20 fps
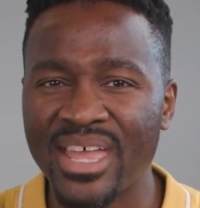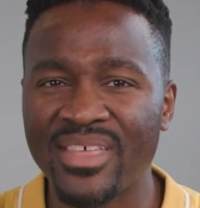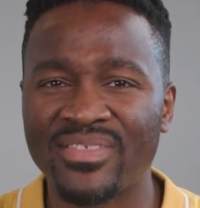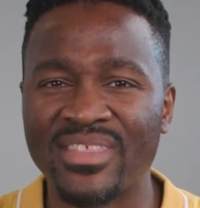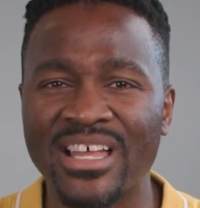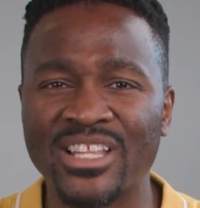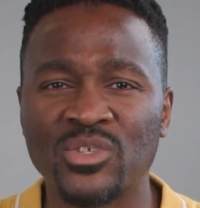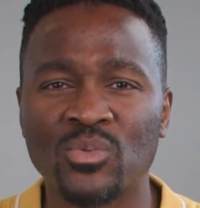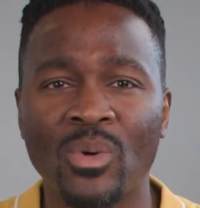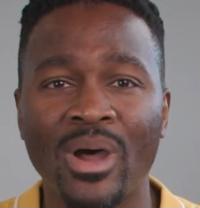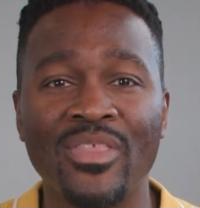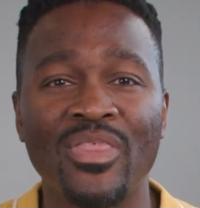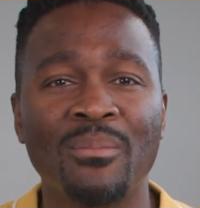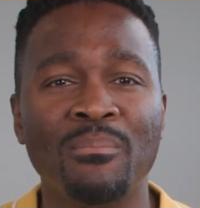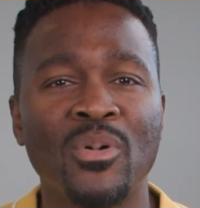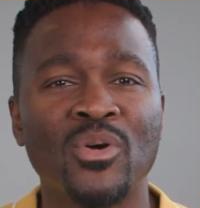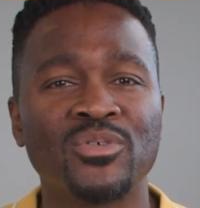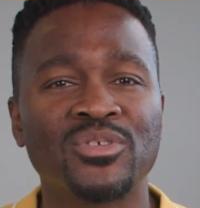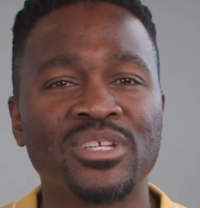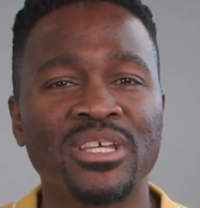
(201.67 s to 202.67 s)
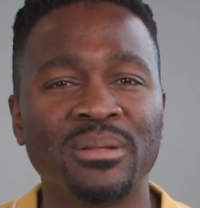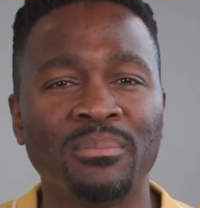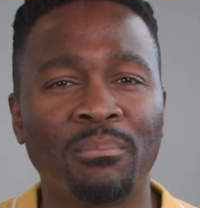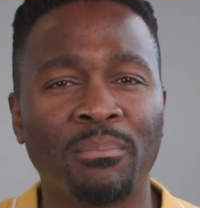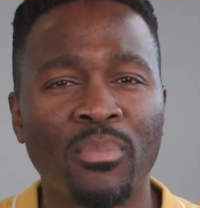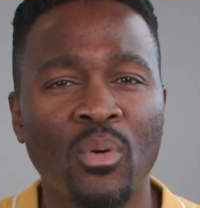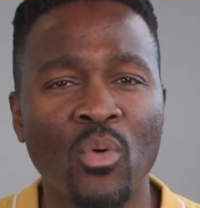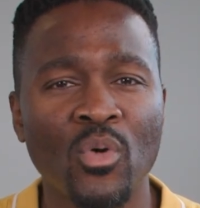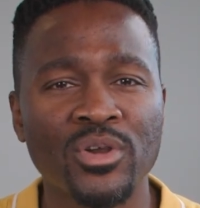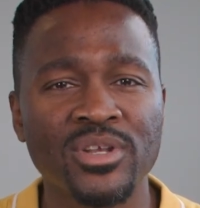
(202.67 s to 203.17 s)
That's why the most
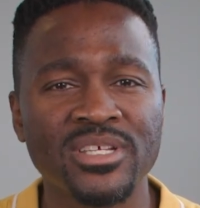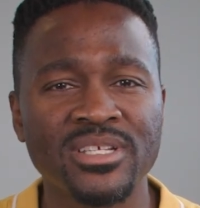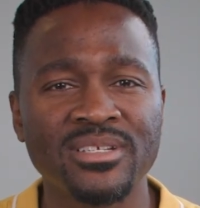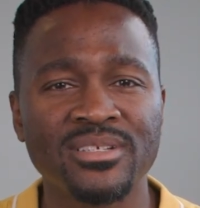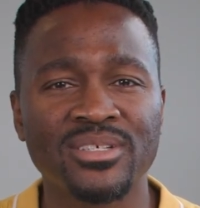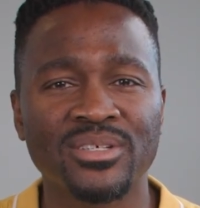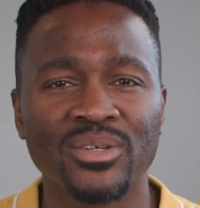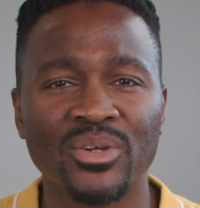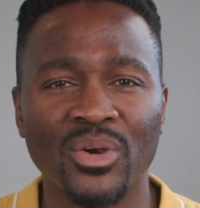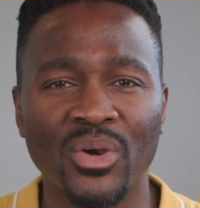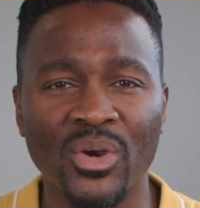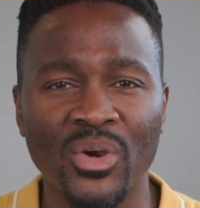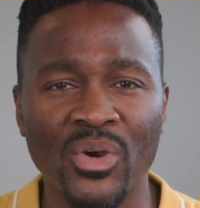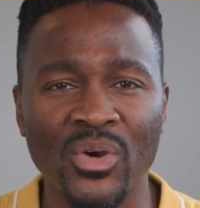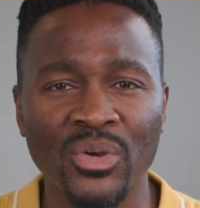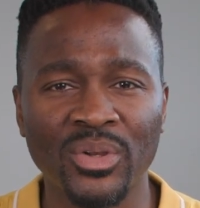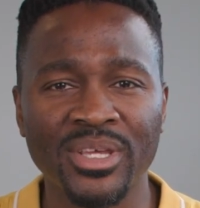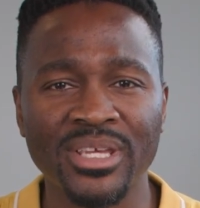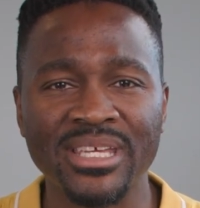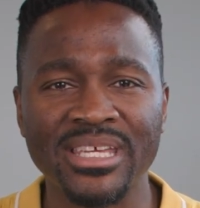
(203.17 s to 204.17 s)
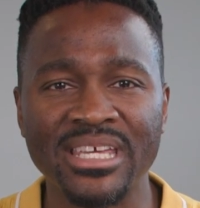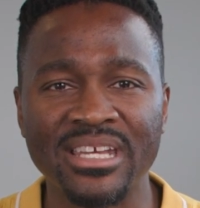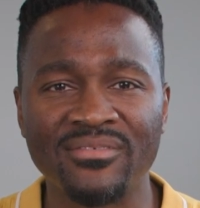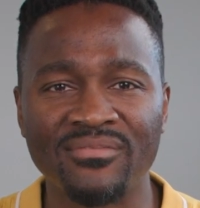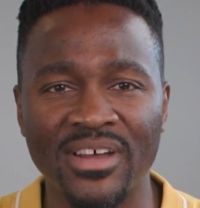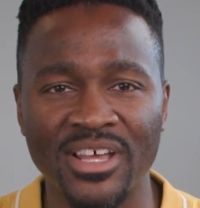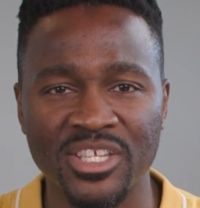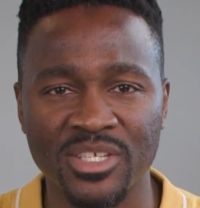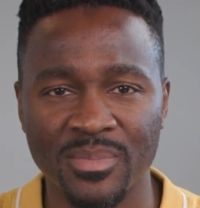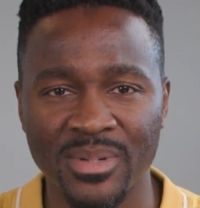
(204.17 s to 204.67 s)
important early
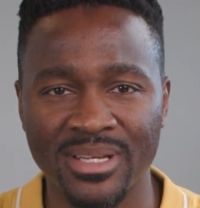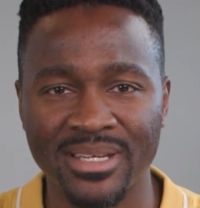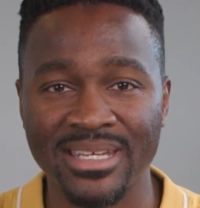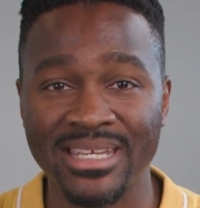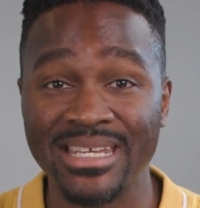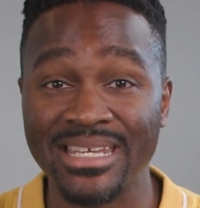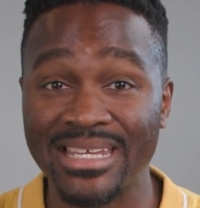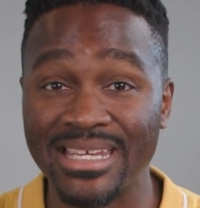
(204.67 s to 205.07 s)
investment